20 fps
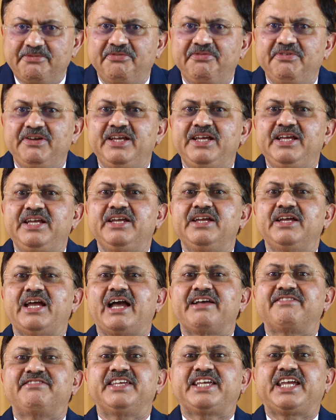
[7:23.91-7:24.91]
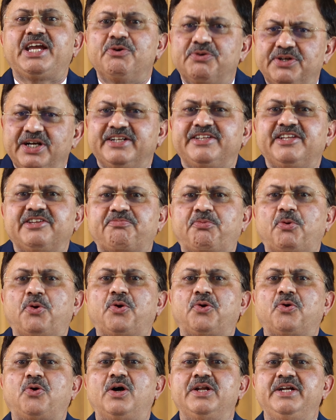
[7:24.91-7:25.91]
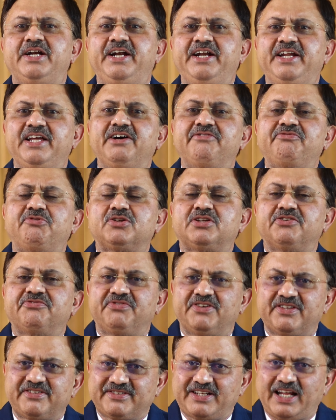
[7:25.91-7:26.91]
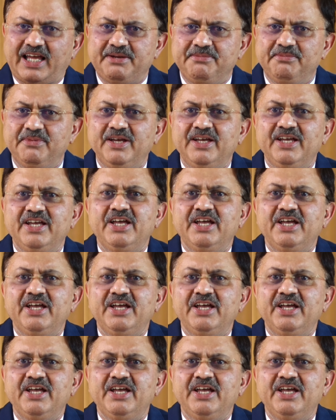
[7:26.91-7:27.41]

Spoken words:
we executed this protocol India for the first time.